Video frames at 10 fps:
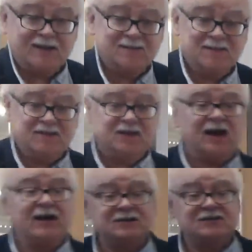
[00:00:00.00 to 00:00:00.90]
the
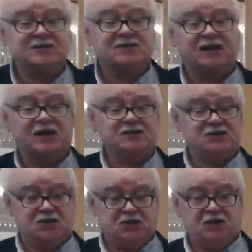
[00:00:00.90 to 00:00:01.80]
dots, as
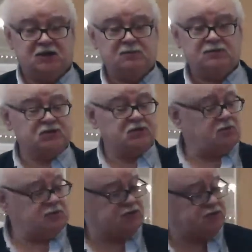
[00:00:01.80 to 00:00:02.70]
economists
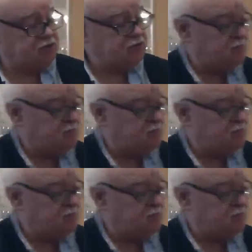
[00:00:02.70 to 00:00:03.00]
always do,